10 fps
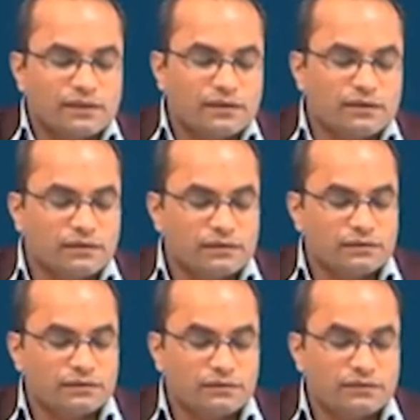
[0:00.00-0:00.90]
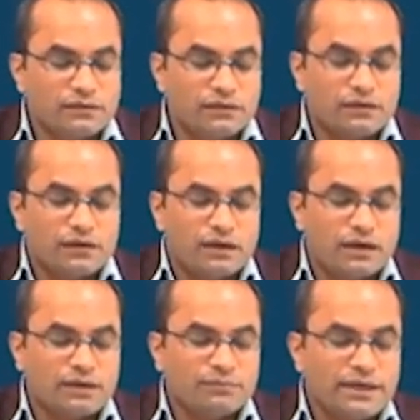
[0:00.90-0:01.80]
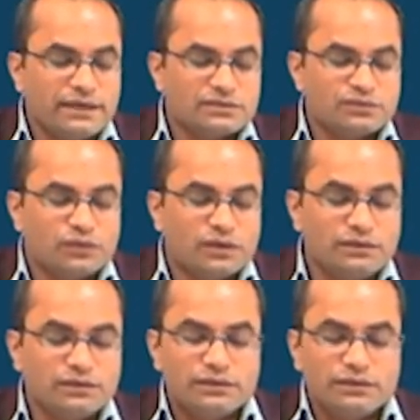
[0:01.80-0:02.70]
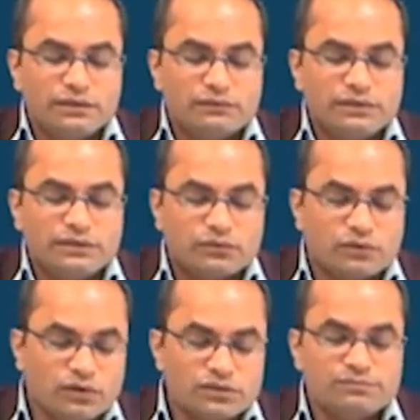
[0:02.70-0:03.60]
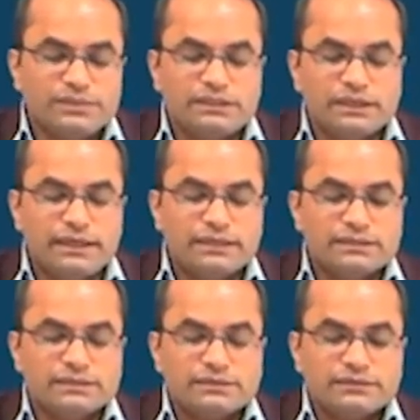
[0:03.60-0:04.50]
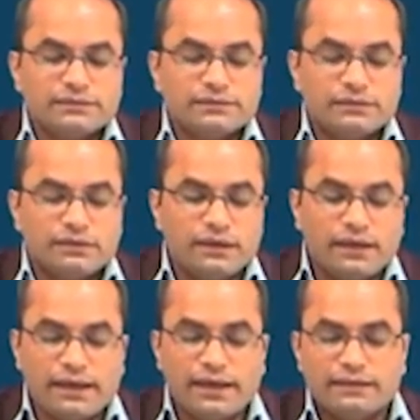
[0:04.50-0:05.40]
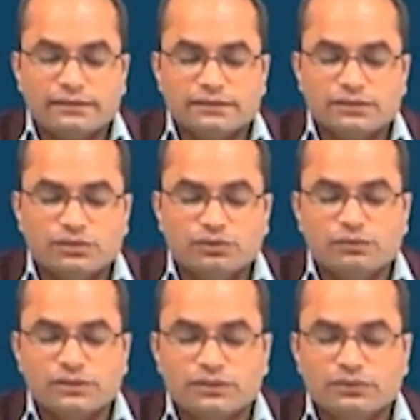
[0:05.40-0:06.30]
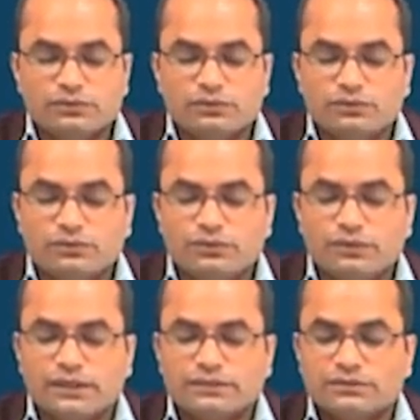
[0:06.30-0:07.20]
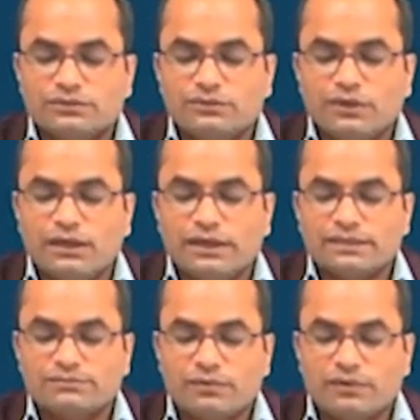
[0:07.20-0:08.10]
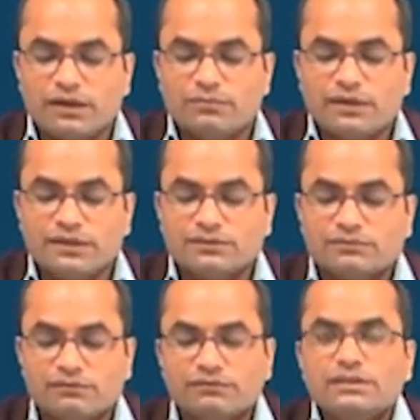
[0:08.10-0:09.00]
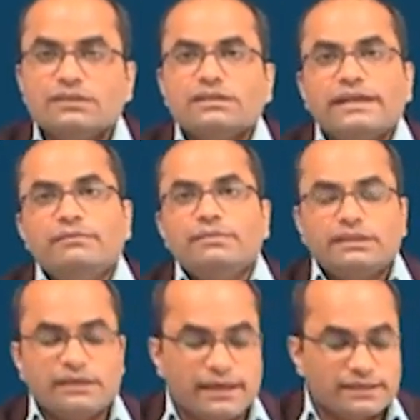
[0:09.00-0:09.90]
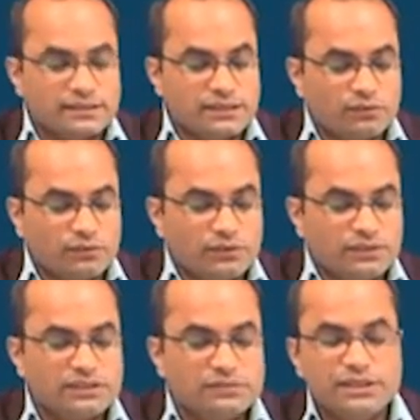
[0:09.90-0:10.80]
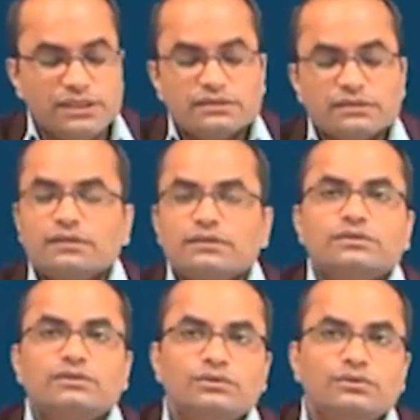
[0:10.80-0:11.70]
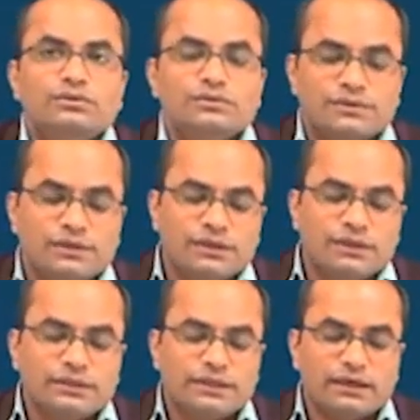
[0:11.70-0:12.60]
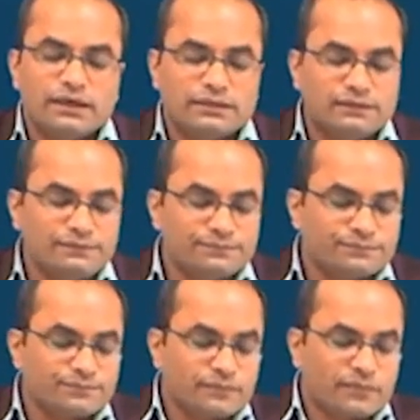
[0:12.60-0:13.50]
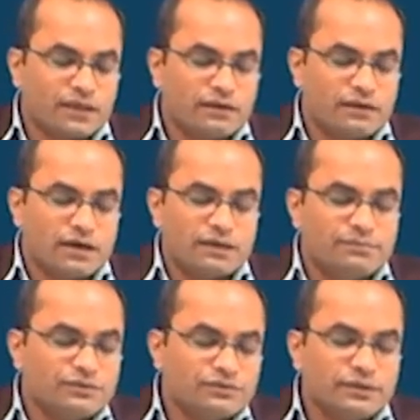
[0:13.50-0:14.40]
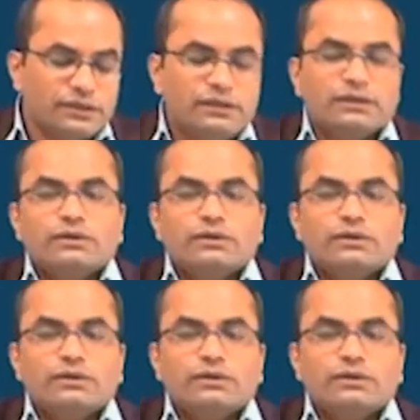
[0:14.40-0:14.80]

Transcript: uh, r minus 1 with the cos beta x and this q 1, q 2, q x, q r, x power r minus 1 with the sine beta x and all these p's and the q's they are the uh, arbitrary